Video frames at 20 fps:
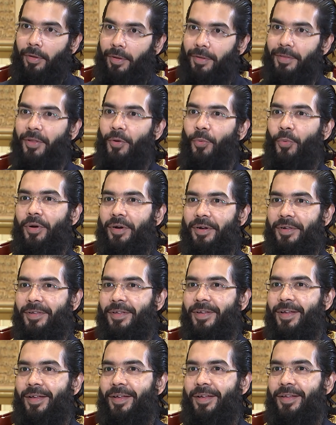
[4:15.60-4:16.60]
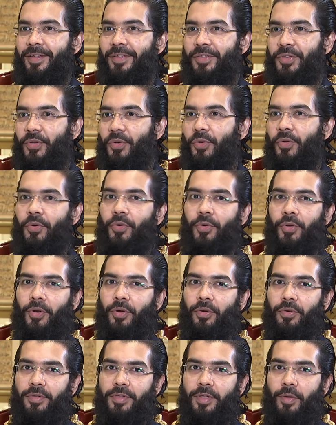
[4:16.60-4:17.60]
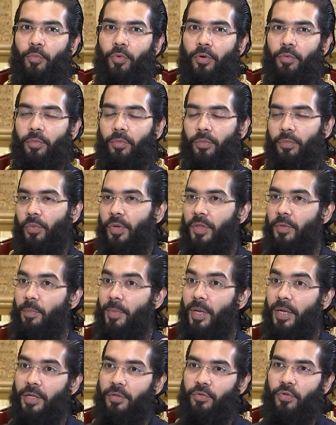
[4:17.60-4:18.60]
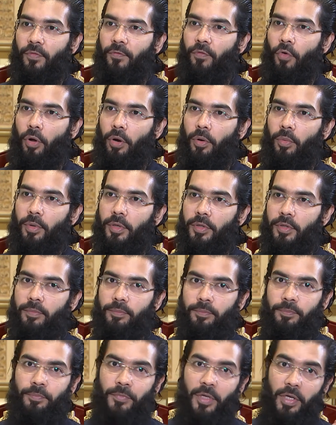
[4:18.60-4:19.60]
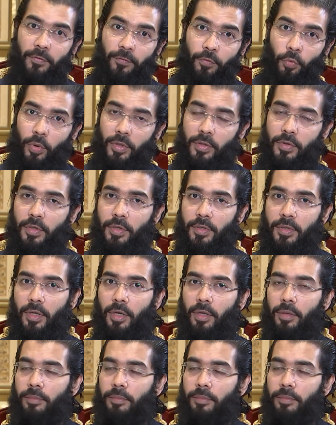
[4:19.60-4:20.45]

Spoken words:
the world. So some with millions of followers influences